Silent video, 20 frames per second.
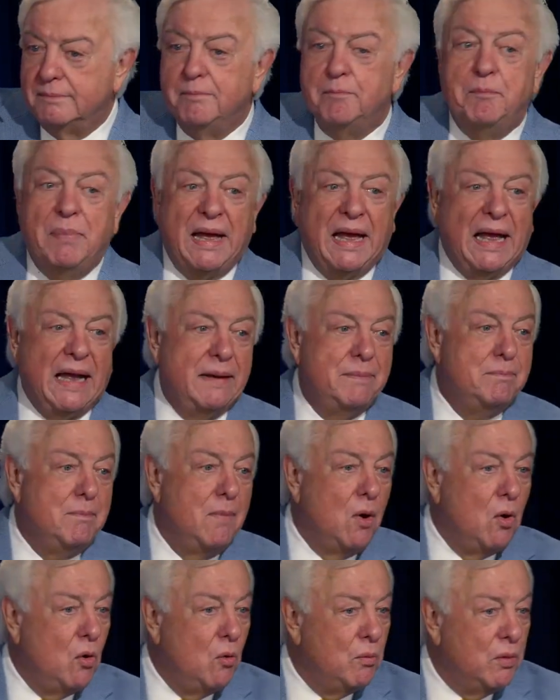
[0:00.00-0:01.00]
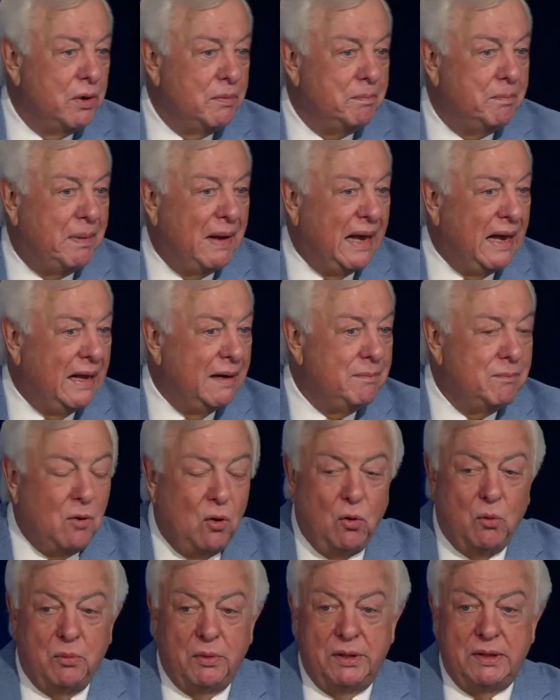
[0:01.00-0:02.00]
Bad moment.
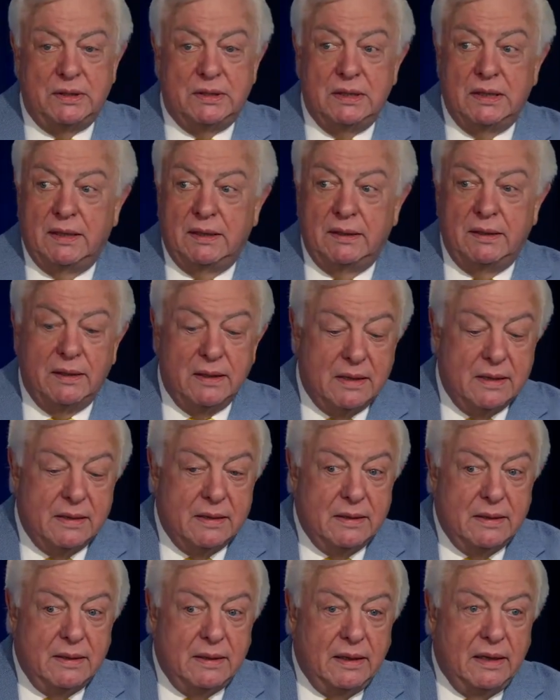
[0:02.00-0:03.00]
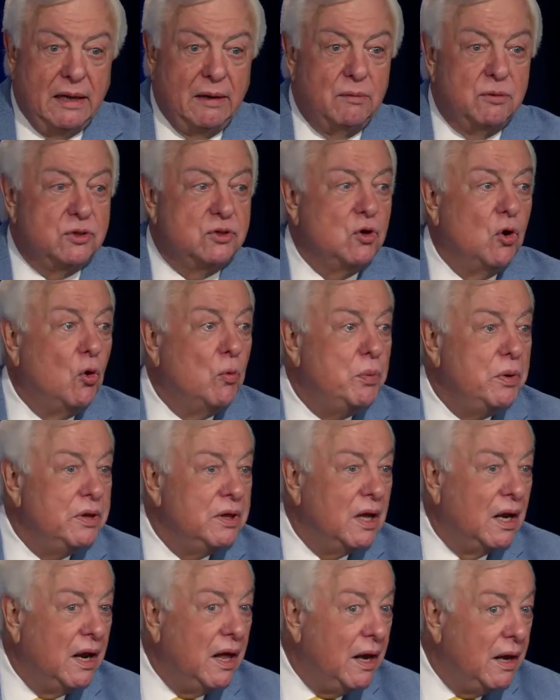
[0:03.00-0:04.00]
And he was hoping
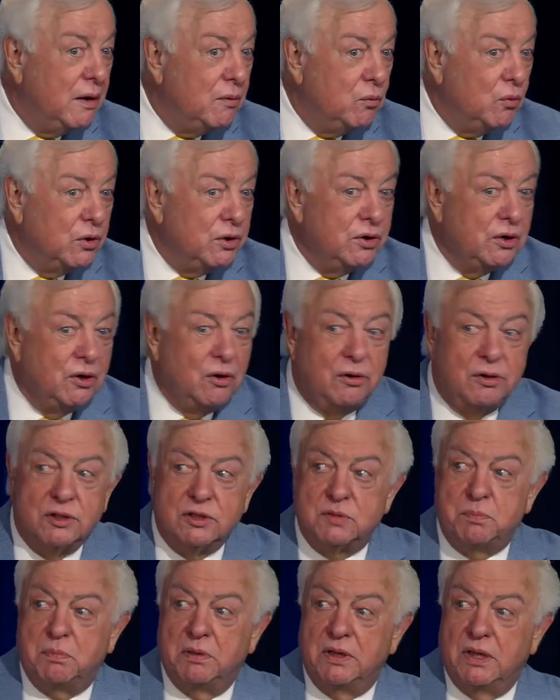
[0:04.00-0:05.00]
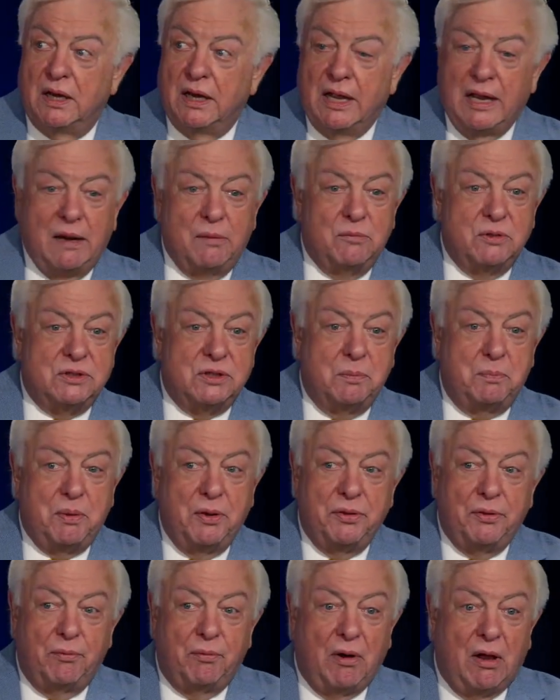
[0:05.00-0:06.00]
the lion wouldn't notice, but the lion was up
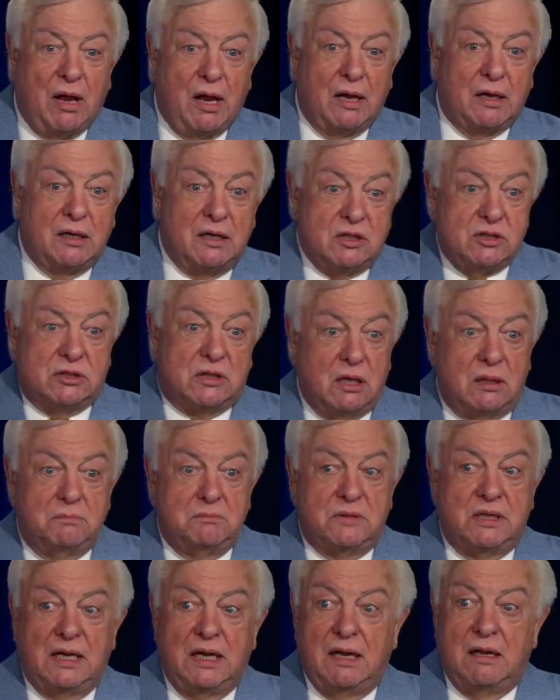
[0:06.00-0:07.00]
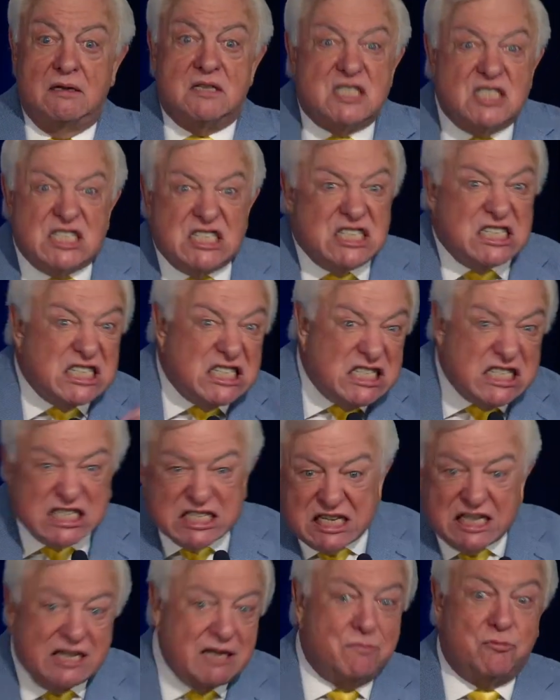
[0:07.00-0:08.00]
on the rock, and he jumped down. He
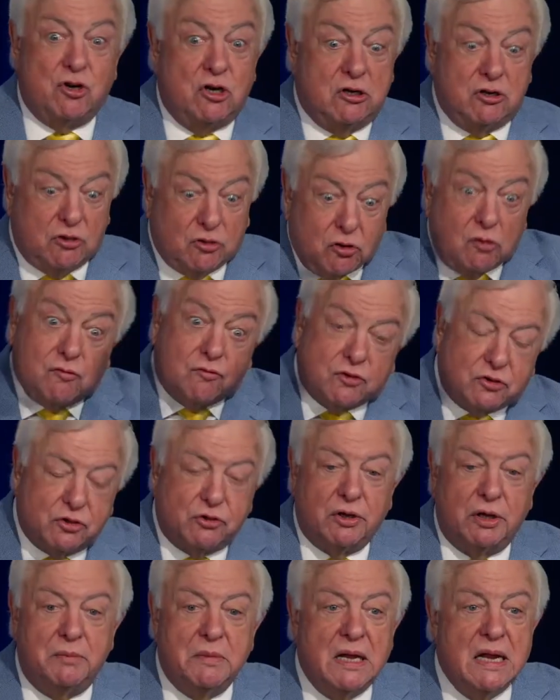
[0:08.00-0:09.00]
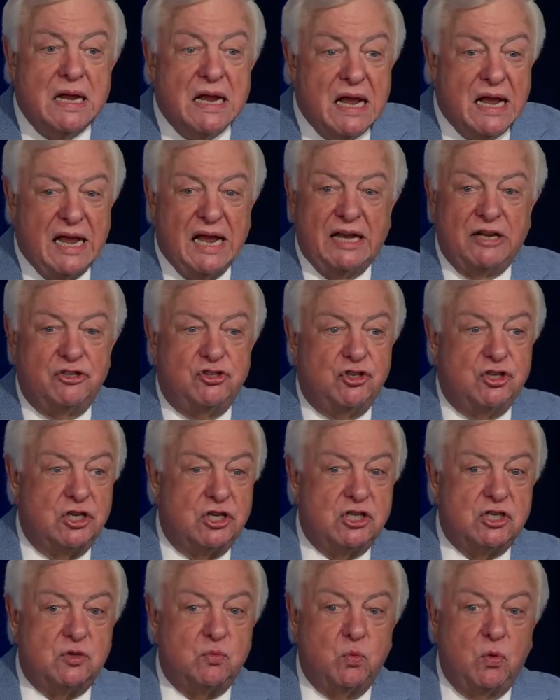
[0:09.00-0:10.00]
came running over to him, and
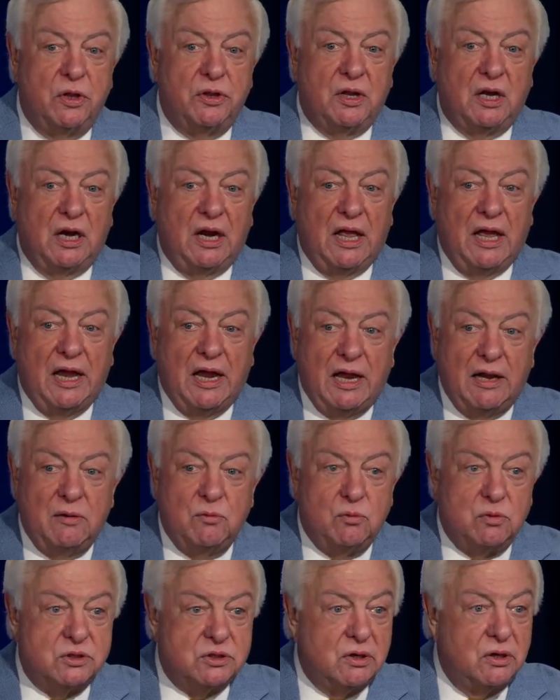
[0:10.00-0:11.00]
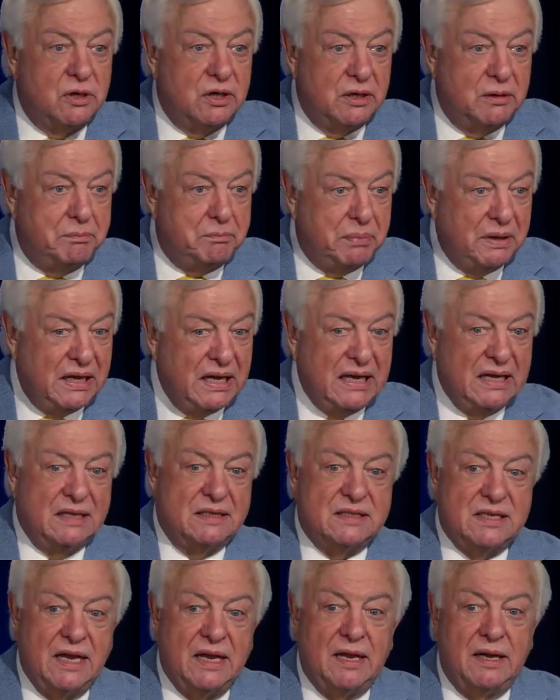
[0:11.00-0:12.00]
just when the lion was going to be
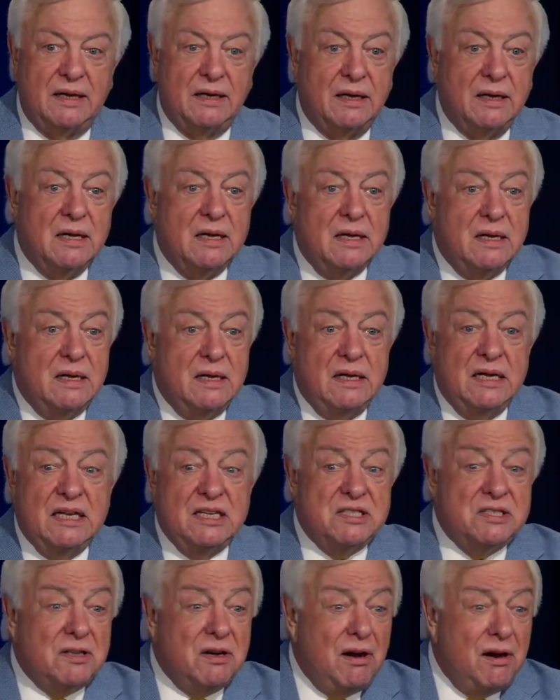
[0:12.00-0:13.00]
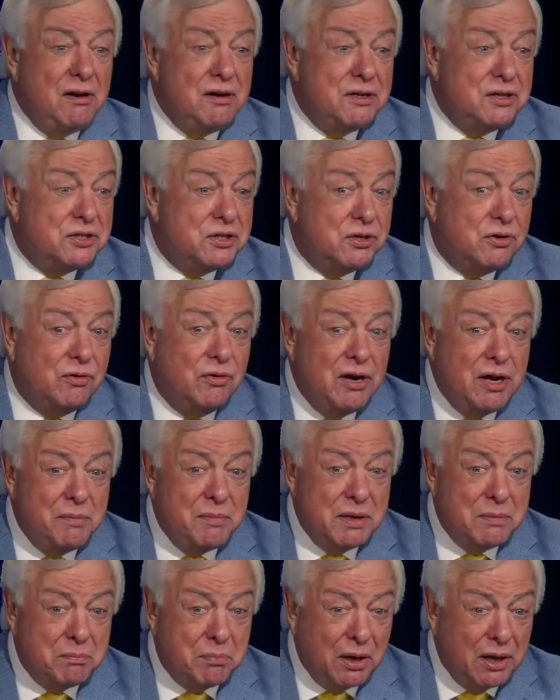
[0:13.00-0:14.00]
his end, he started
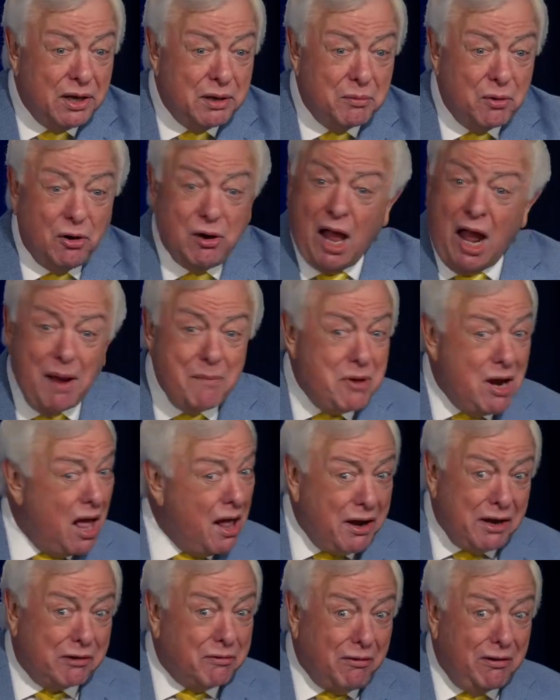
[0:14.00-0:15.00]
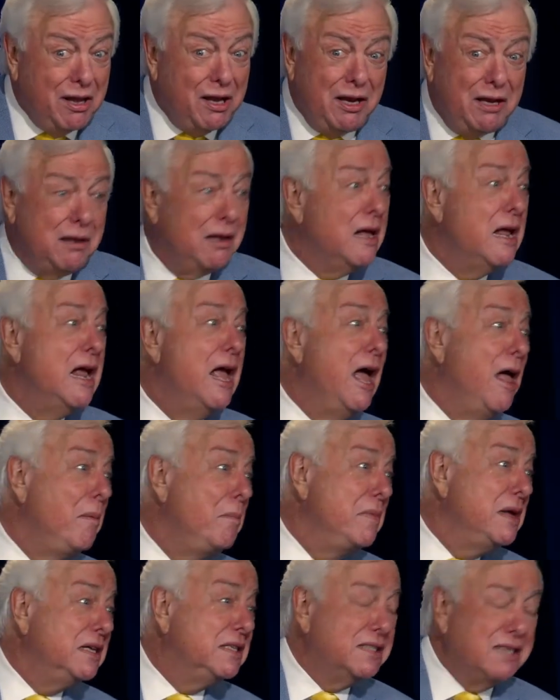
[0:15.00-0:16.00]
screaming bloody murder. I'm not a gorilla. Help
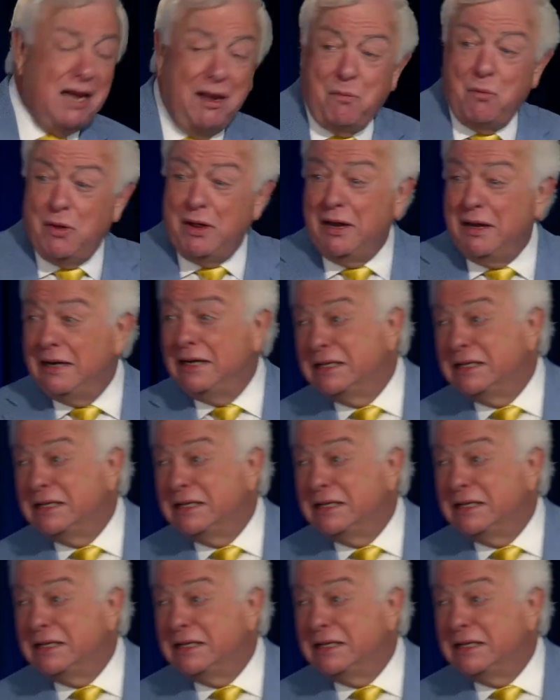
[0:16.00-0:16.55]
me, someone.